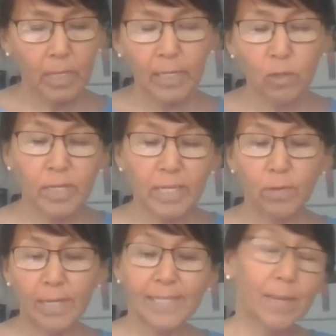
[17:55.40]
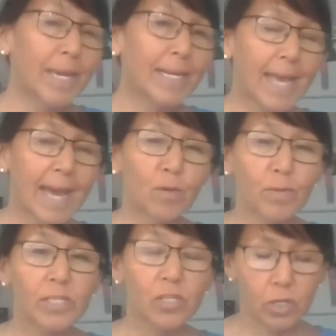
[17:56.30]
Inuktitut is the main
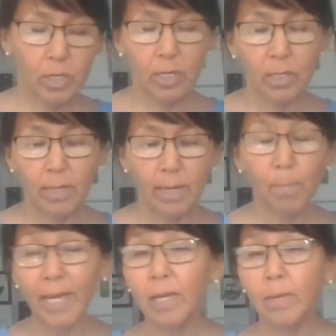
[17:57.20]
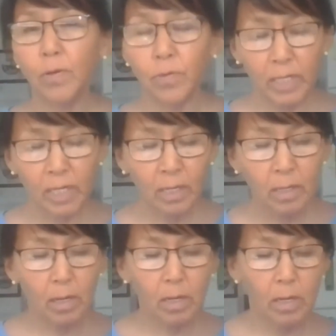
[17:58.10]
language in my community.
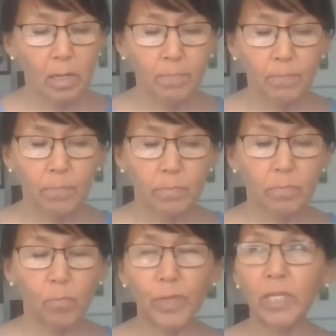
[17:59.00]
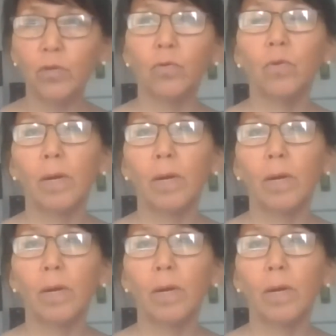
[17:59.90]
We grew